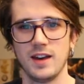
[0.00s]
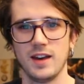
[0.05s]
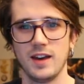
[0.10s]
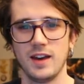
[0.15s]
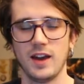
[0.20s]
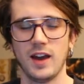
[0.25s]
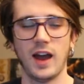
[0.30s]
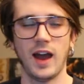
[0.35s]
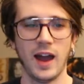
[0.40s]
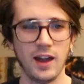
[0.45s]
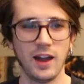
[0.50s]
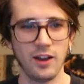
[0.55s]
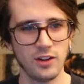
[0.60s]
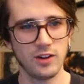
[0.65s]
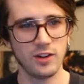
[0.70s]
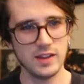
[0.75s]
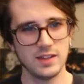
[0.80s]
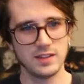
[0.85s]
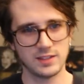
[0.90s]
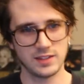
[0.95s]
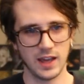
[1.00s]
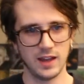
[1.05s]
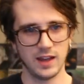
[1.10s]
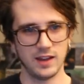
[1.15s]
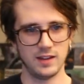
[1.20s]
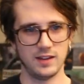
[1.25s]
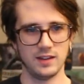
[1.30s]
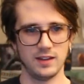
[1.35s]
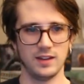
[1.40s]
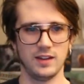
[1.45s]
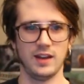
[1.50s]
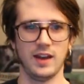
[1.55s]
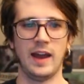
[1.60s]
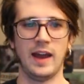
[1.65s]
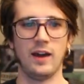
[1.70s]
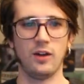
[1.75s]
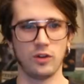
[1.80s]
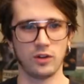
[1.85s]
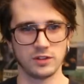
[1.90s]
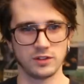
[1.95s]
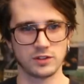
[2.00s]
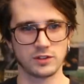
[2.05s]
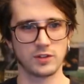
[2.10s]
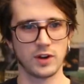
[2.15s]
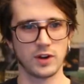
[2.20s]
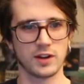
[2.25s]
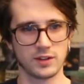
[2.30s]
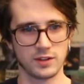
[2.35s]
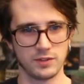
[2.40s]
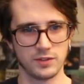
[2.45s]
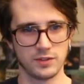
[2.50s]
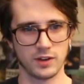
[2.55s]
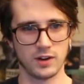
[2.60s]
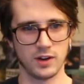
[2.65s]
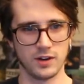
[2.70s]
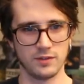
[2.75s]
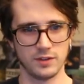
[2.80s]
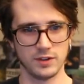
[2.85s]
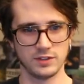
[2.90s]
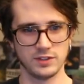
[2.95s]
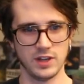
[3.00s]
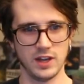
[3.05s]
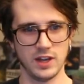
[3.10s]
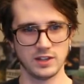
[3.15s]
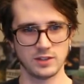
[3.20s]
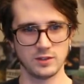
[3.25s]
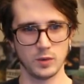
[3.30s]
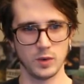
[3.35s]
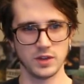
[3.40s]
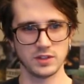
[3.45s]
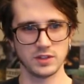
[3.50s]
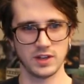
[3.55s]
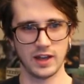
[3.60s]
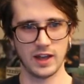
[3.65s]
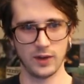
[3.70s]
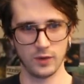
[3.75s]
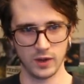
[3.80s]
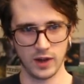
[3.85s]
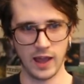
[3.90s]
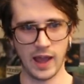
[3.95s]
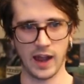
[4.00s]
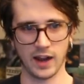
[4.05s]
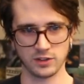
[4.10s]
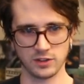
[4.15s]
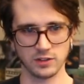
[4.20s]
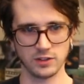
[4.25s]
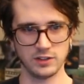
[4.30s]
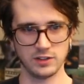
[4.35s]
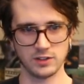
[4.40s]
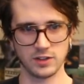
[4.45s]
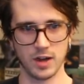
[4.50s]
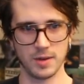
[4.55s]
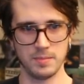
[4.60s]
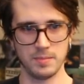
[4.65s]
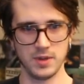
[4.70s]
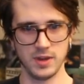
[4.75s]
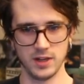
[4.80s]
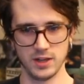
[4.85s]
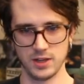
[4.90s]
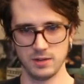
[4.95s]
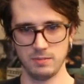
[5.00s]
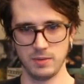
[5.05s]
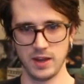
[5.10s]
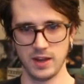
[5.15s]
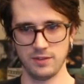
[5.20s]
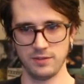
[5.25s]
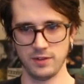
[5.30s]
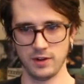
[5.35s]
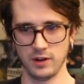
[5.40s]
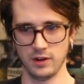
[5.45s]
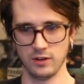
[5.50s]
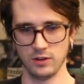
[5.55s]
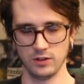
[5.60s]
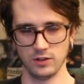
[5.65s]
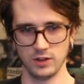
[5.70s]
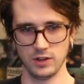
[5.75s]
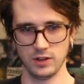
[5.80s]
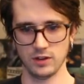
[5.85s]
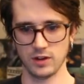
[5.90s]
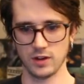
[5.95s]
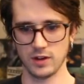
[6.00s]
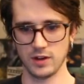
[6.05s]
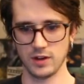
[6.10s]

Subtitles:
I already said how constructive the conversation was and how it actually stopped being a debate very early on.